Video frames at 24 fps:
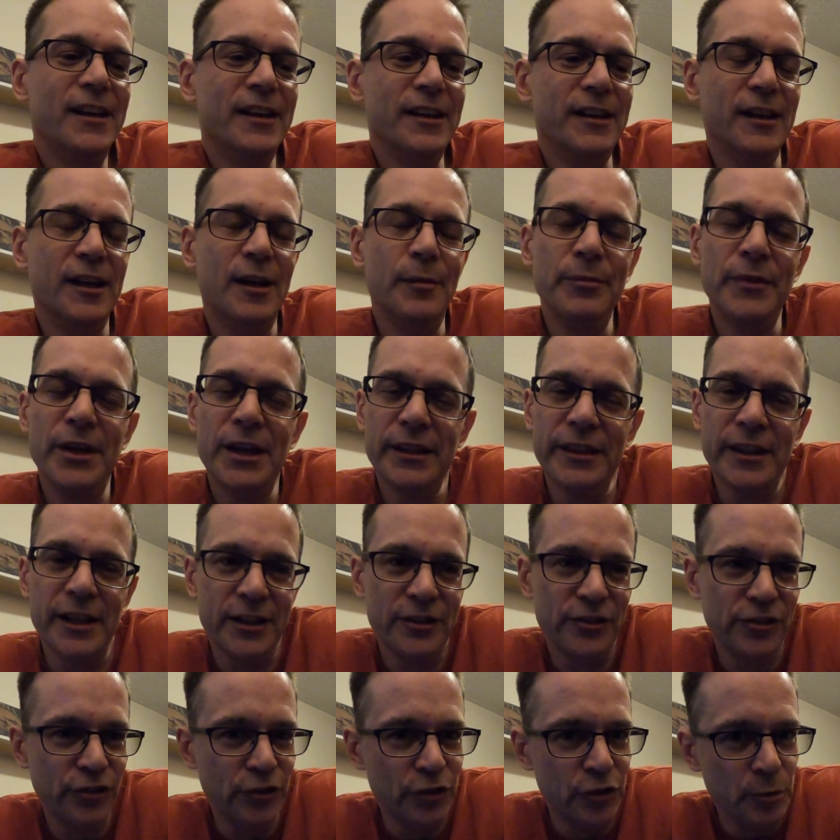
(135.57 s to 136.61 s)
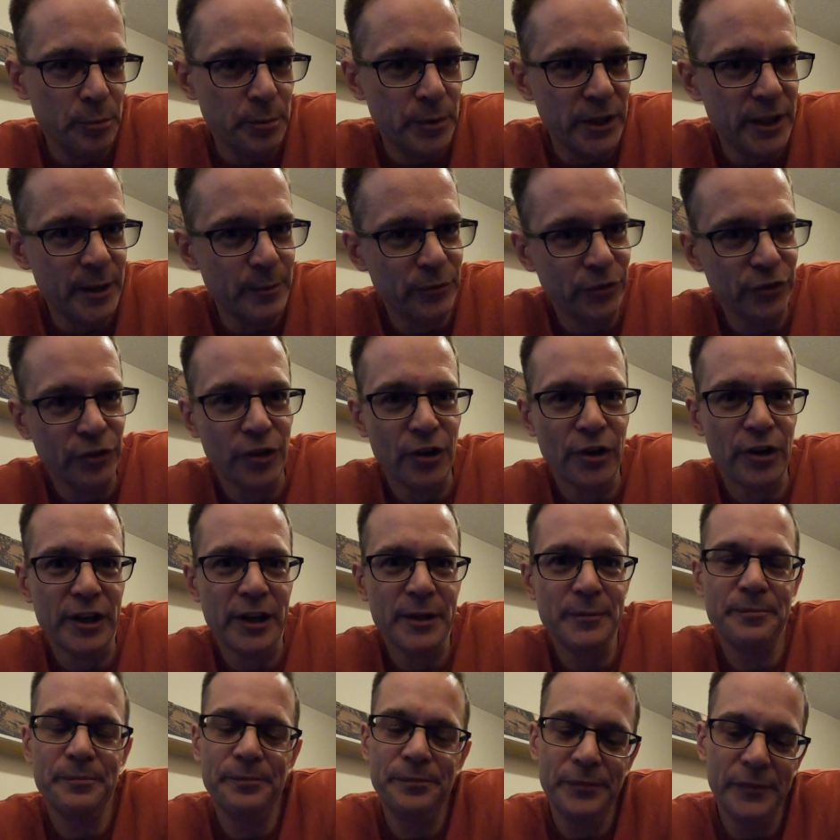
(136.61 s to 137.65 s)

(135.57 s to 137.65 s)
Yeah, I'm not that stupid. I'm sorry.